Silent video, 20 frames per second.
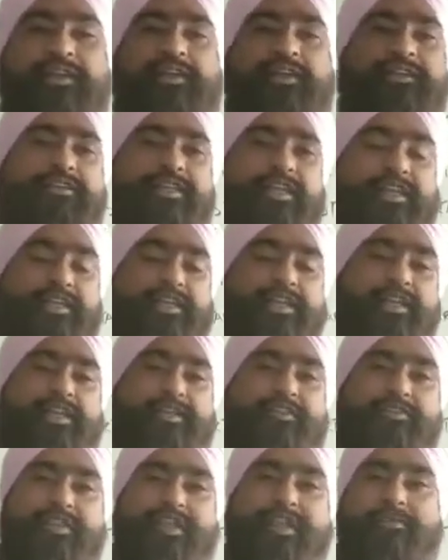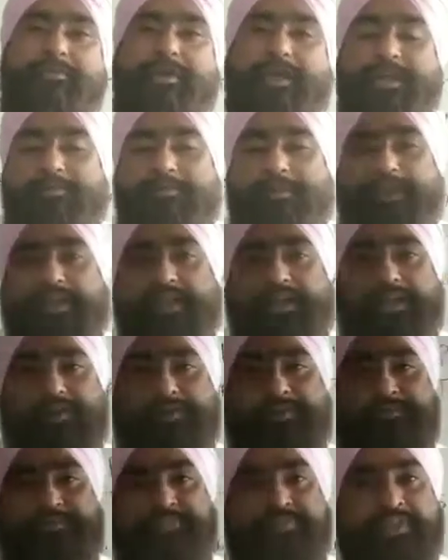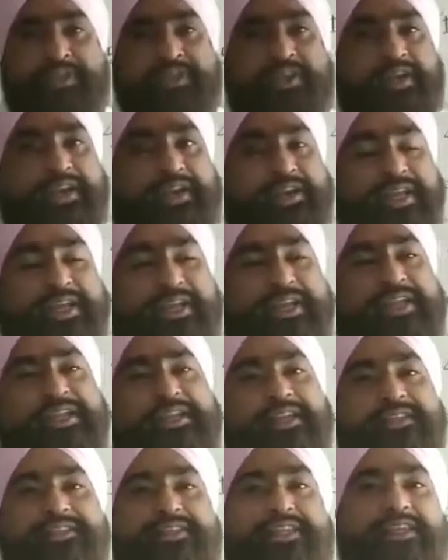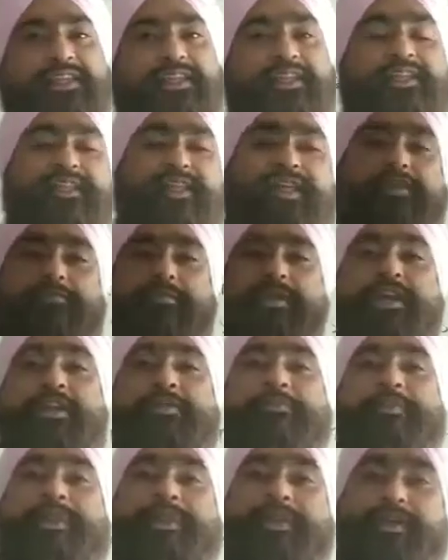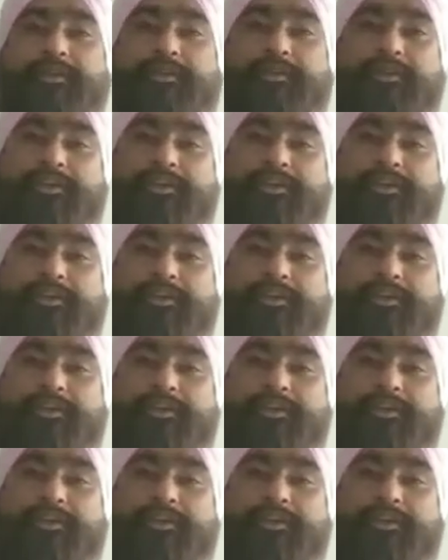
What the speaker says: signal, there might be a technical signal, there might be a